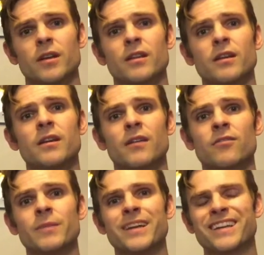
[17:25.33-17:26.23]
The
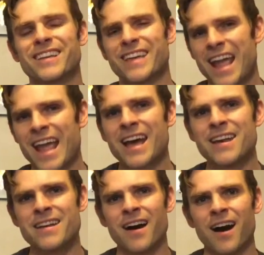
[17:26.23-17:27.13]
government
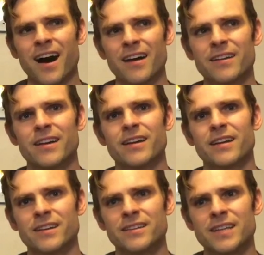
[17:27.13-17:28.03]
cannot
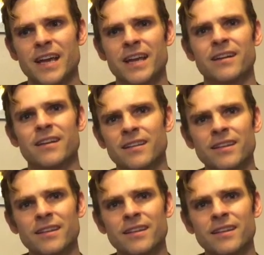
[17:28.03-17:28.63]
contain